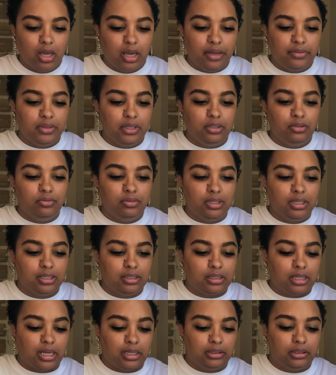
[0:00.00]
And then you
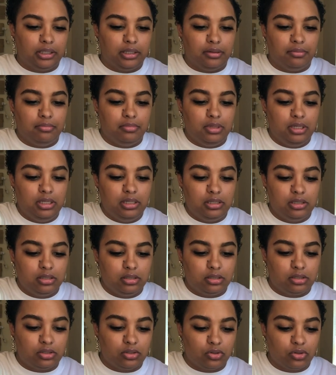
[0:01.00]
get, like, their meat
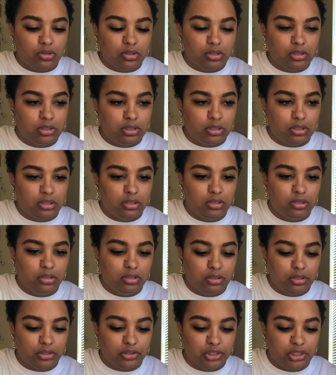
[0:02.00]
sauce.
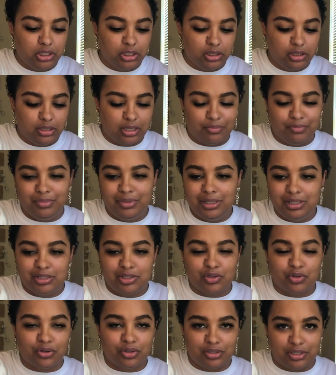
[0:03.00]
Their chili, meat
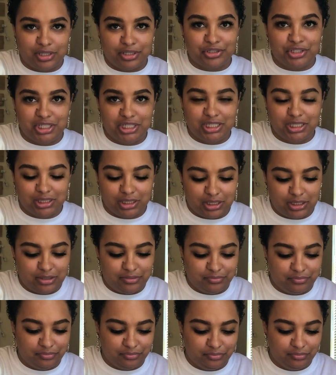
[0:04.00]
sauce, their chili.
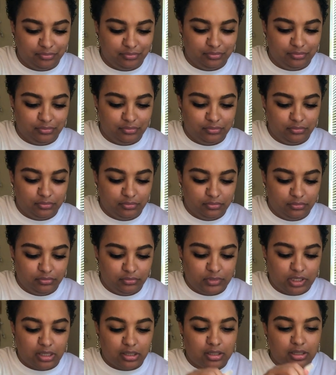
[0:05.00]

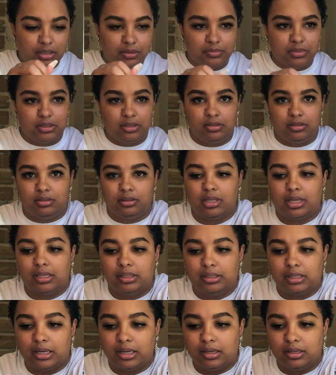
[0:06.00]
It comes
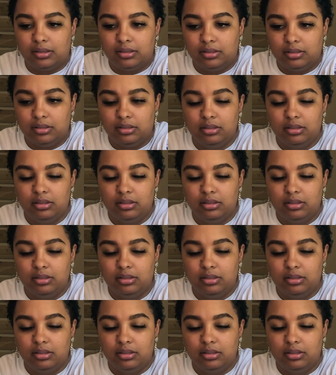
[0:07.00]
like that.